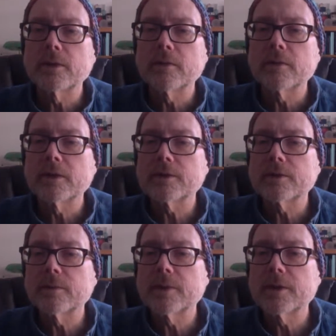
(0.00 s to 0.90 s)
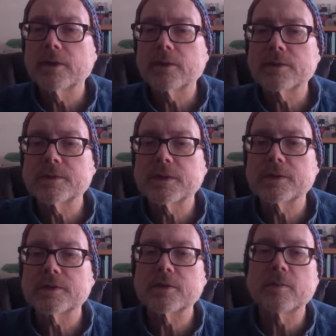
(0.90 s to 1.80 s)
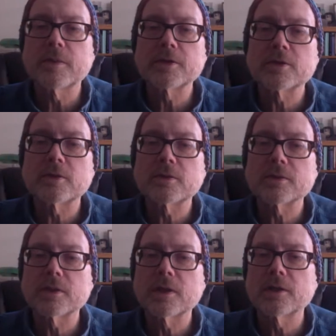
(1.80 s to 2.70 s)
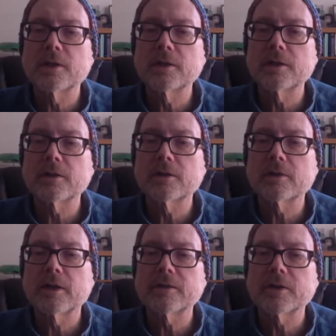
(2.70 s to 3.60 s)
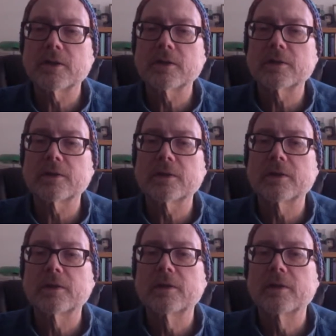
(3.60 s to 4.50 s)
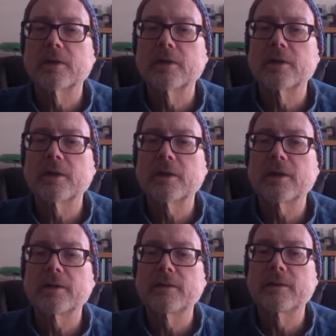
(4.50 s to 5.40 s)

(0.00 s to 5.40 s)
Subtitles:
David, get so many others to get so much crochet and crafting art done.